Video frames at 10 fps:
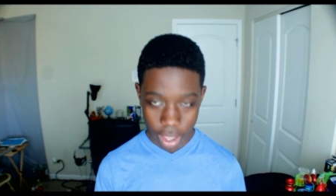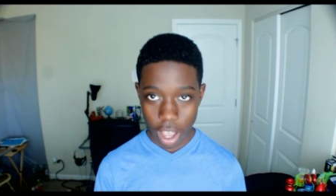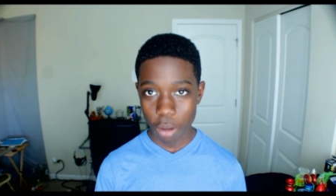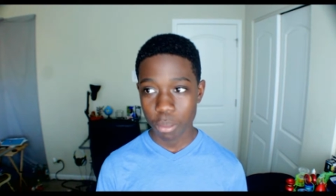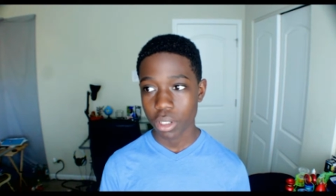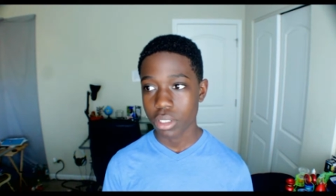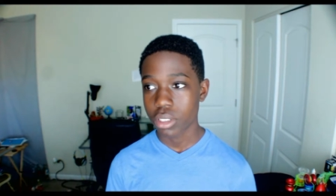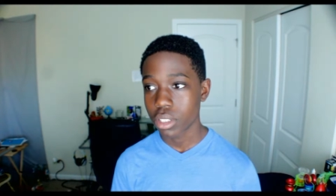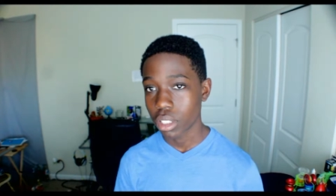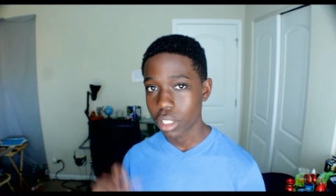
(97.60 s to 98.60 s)
I'll put
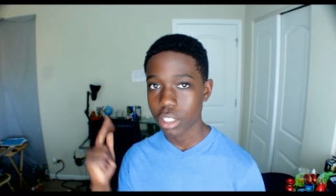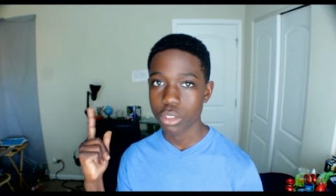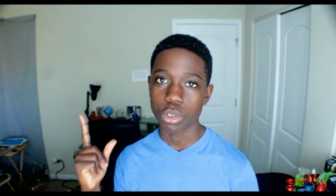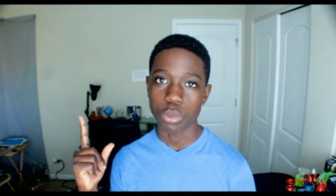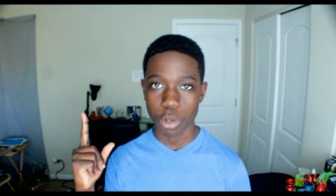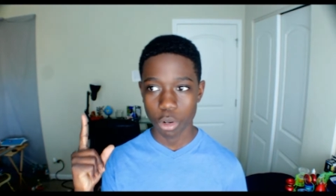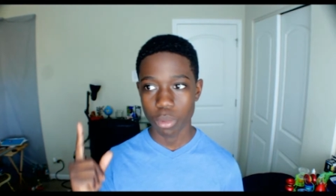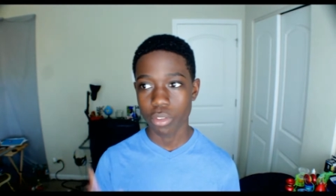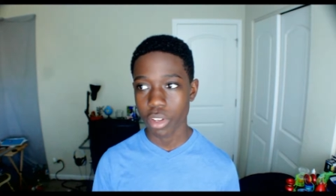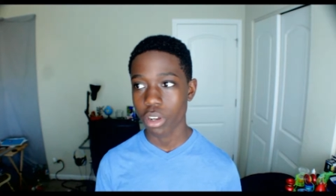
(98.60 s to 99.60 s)
the link to his
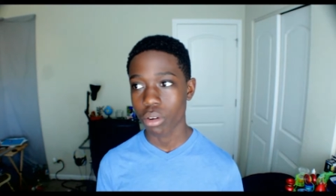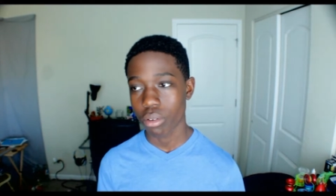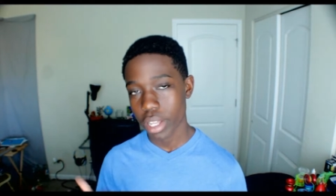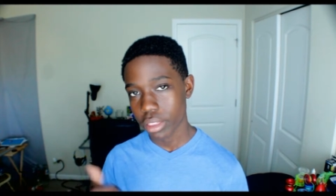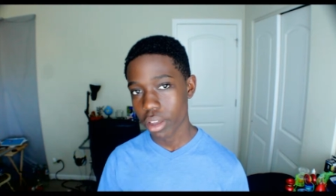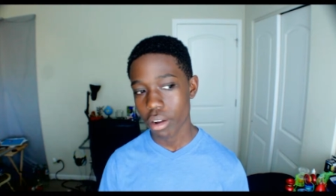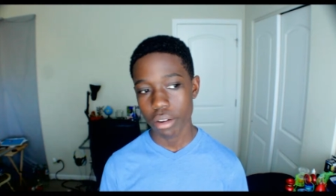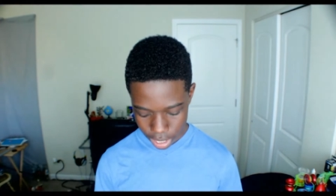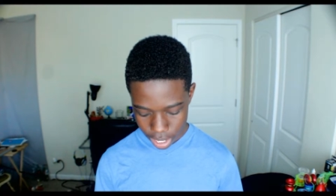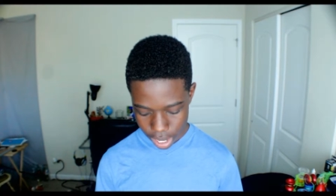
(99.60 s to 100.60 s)
promo video right there.
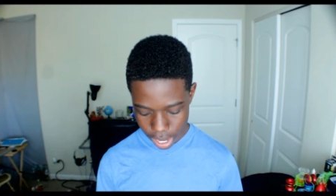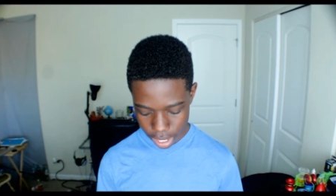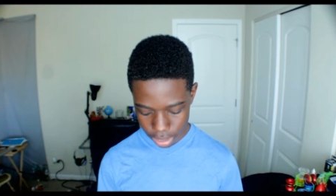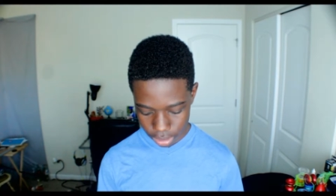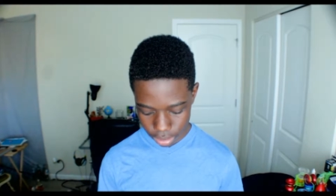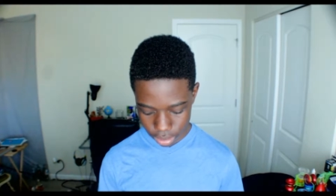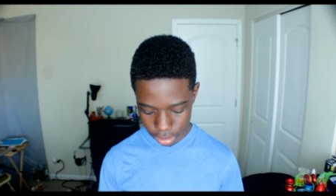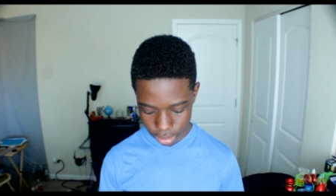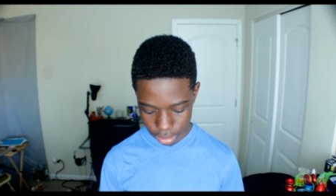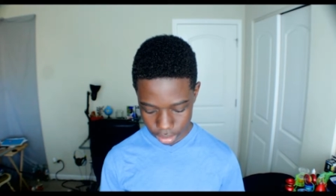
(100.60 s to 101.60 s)
And
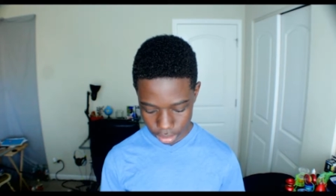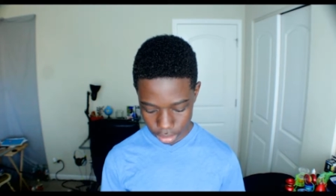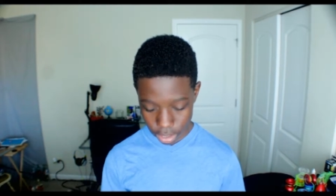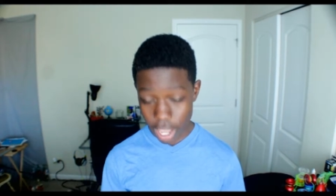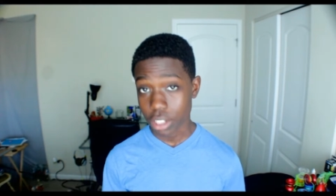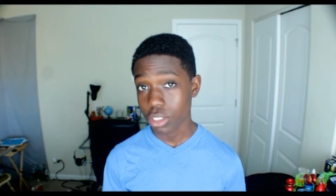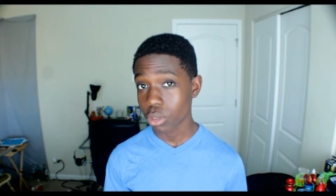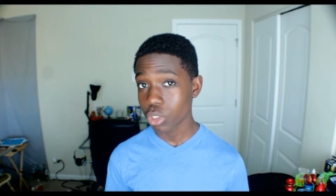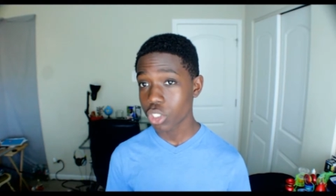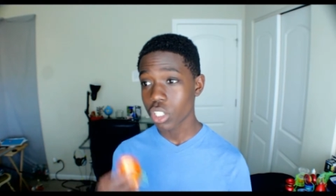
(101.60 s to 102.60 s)
yeah,
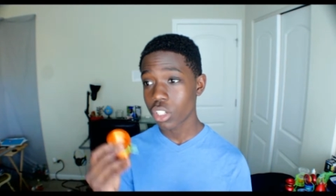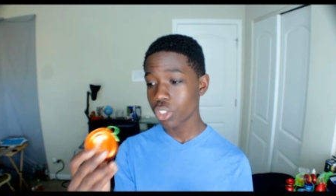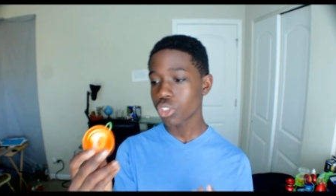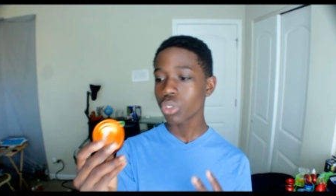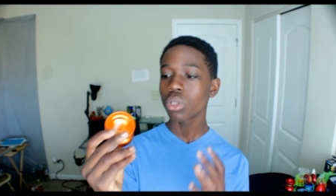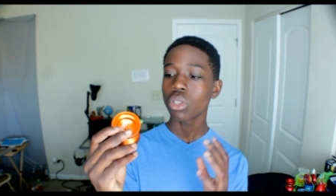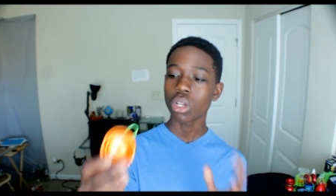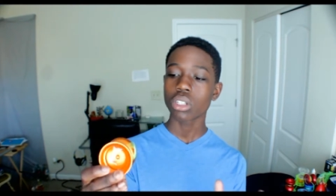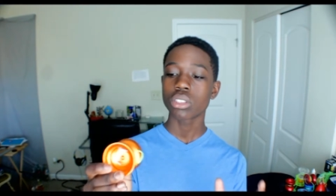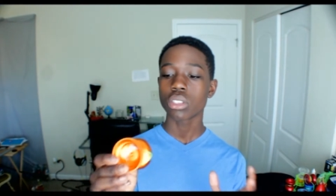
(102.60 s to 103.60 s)
so just initial
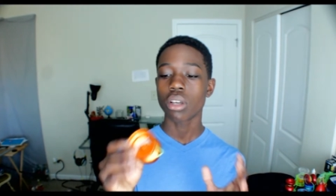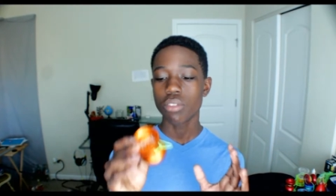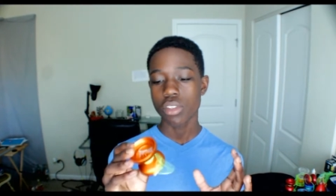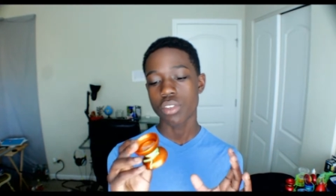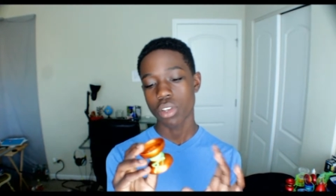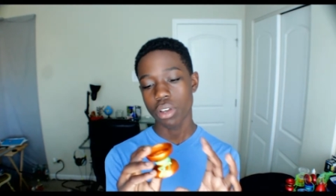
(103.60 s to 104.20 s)
looks of this